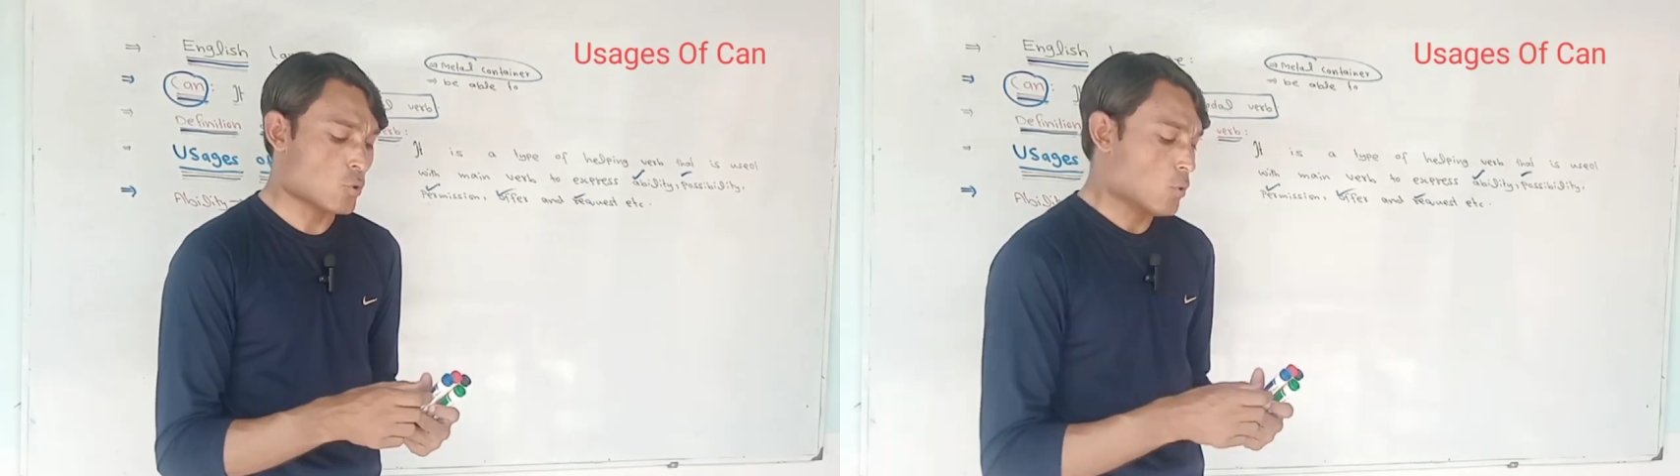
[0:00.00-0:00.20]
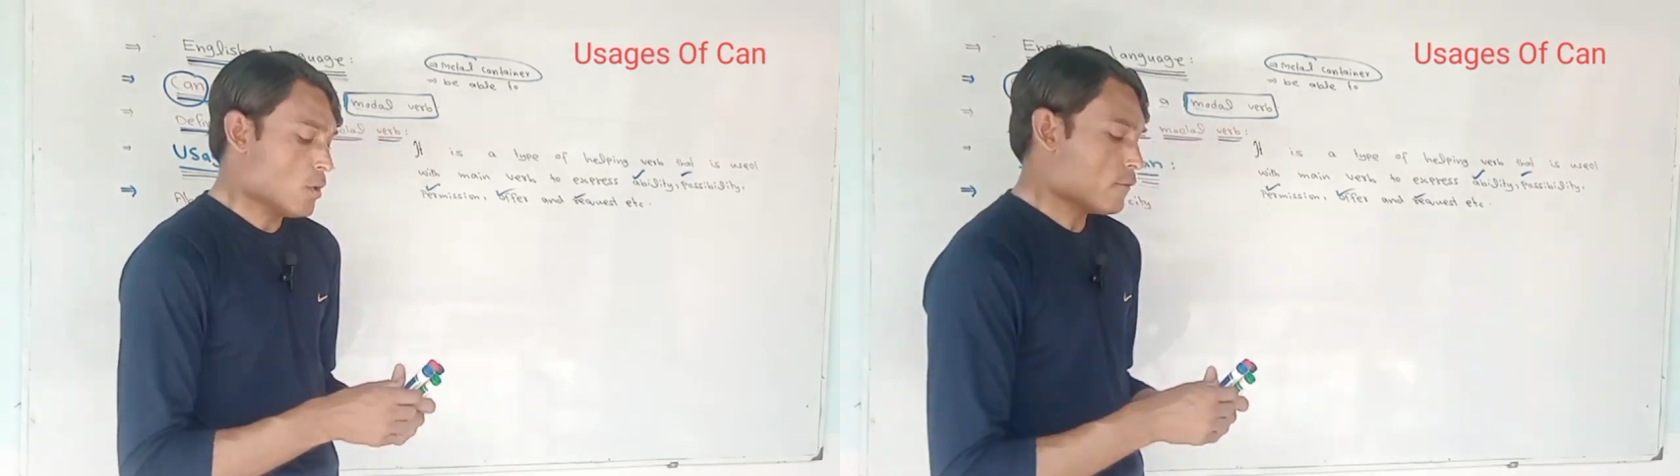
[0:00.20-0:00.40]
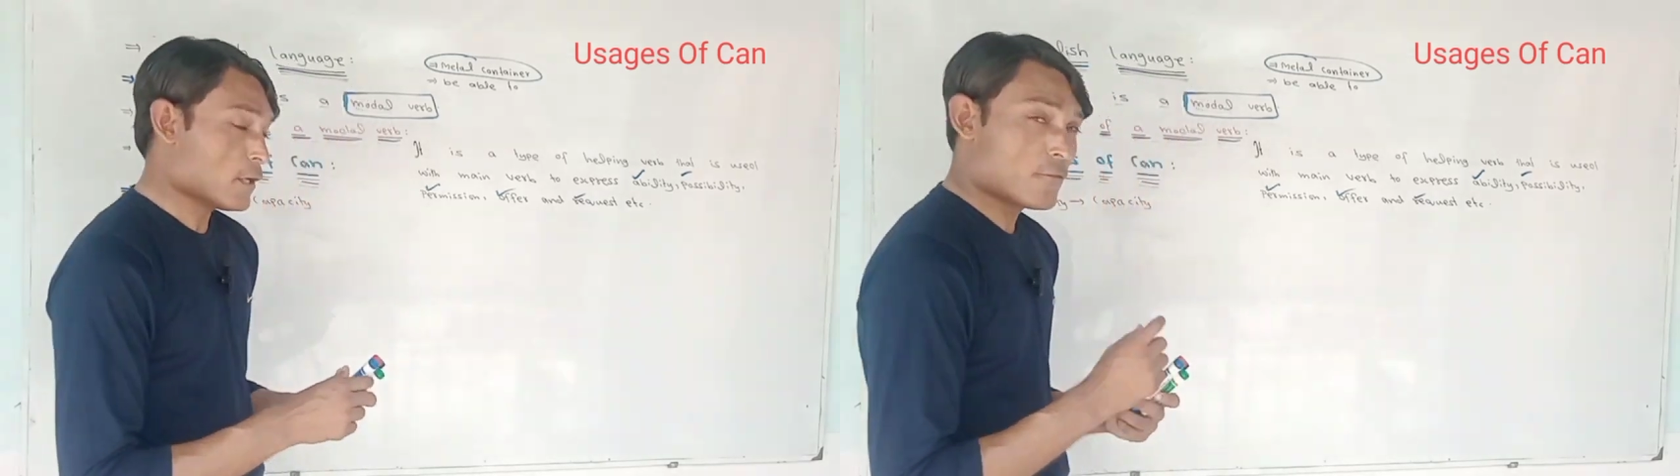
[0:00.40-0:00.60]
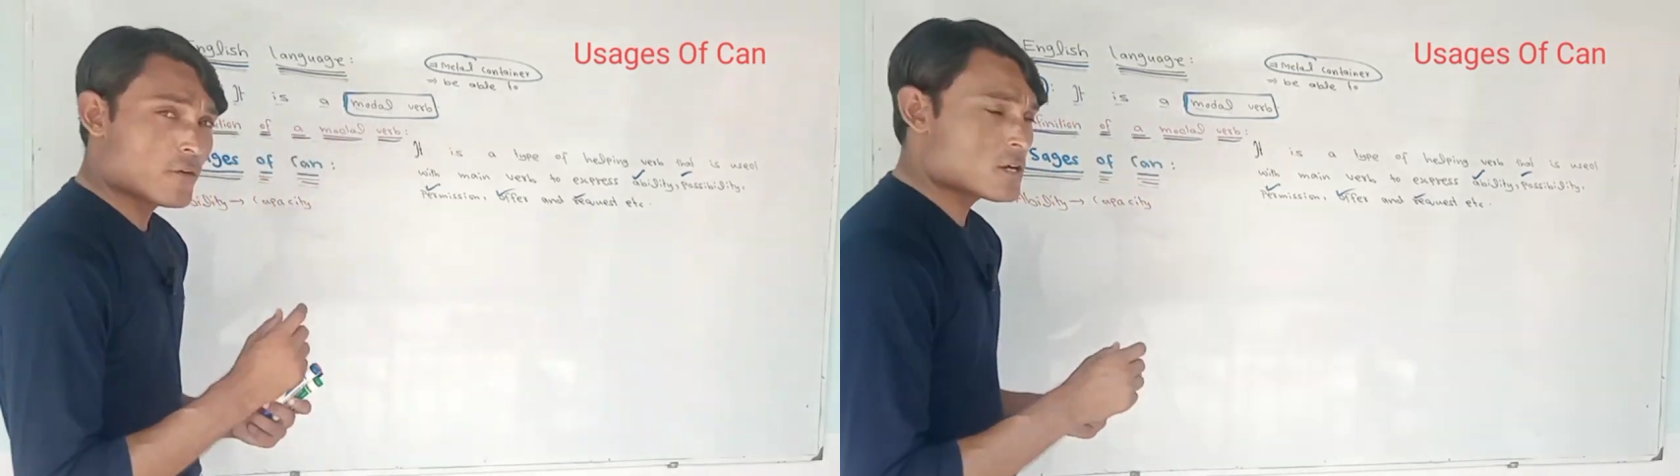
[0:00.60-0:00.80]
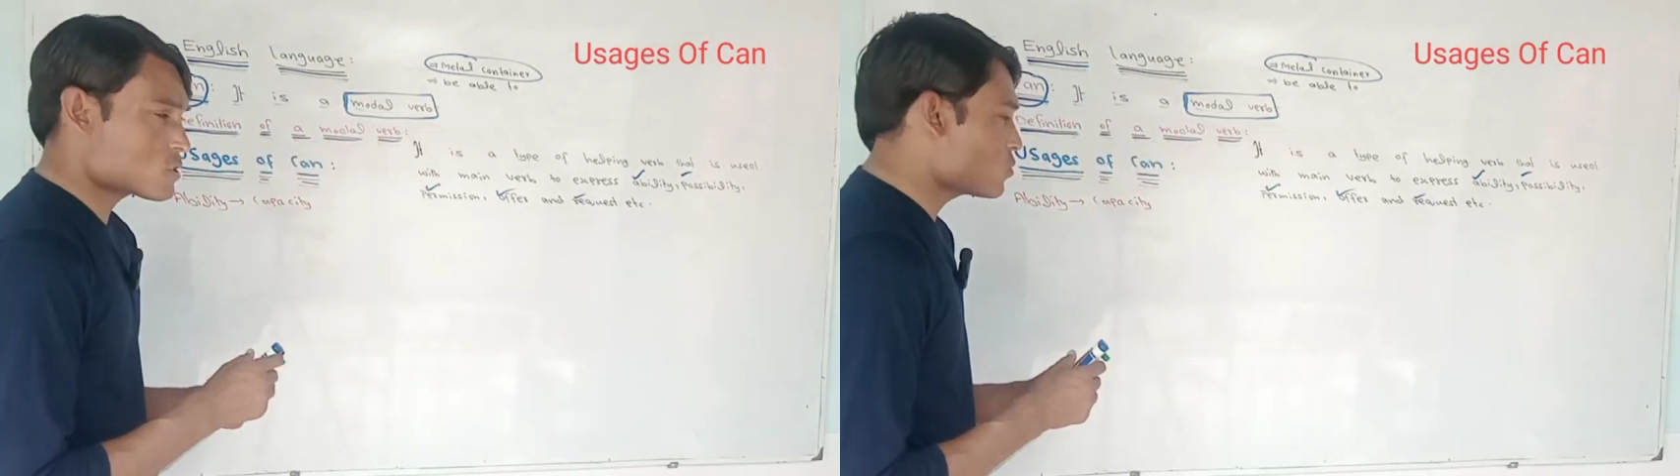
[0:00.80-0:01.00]
So the
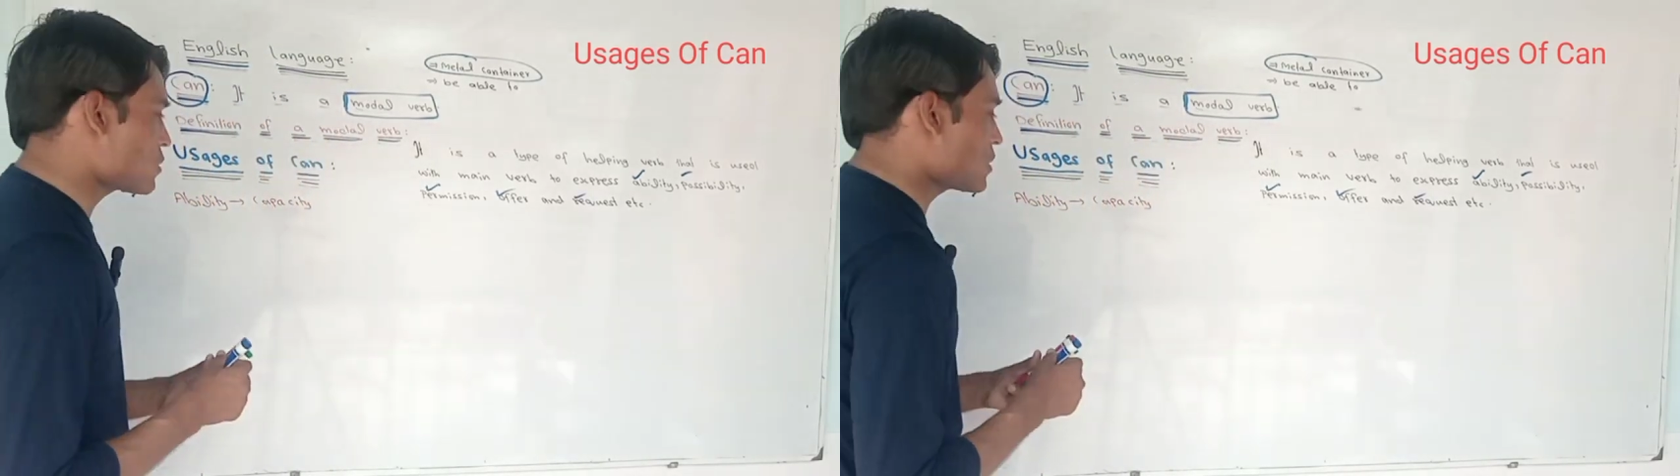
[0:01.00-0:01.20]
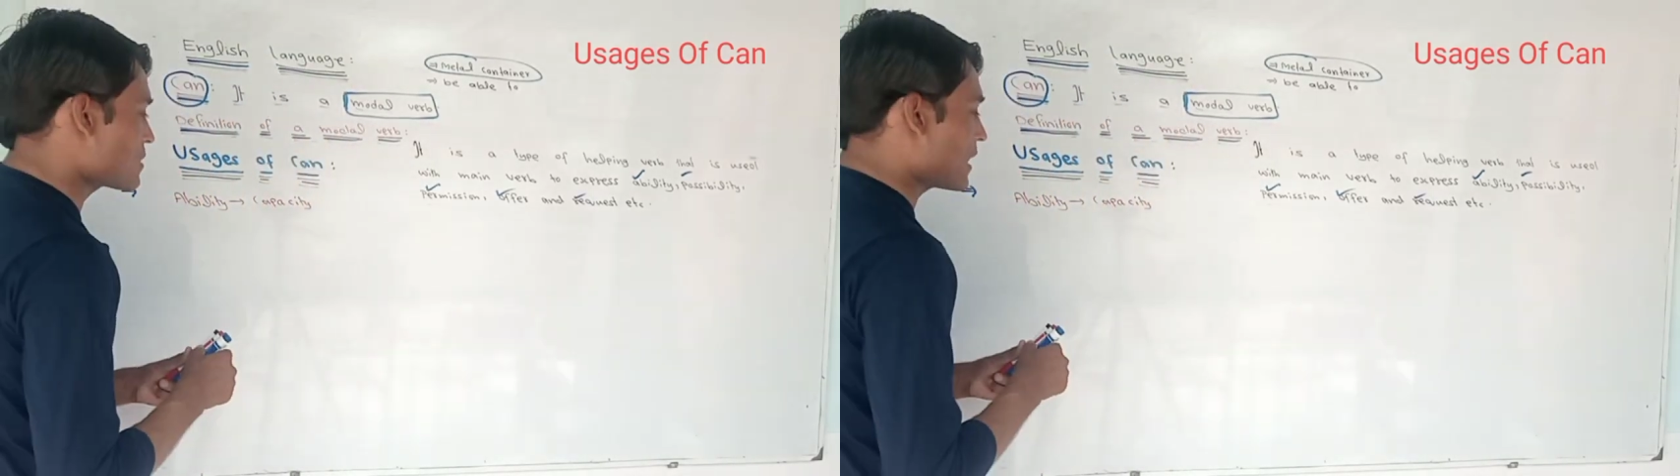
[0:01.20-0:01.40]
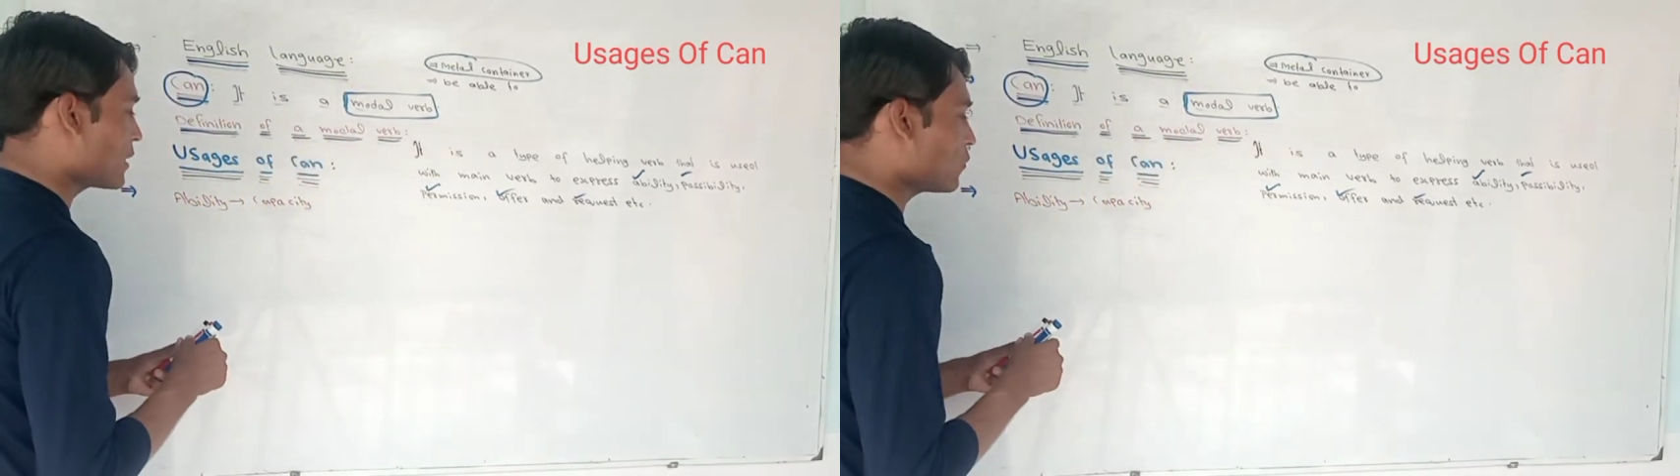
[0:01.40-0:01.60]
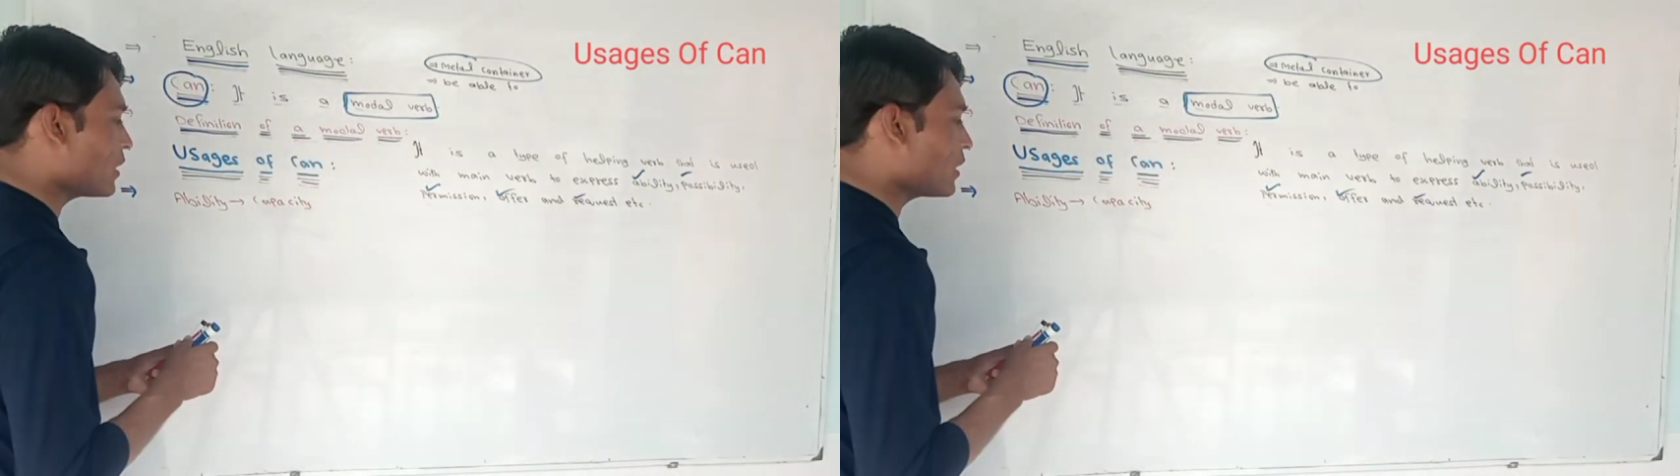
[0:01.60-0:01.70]
first usage that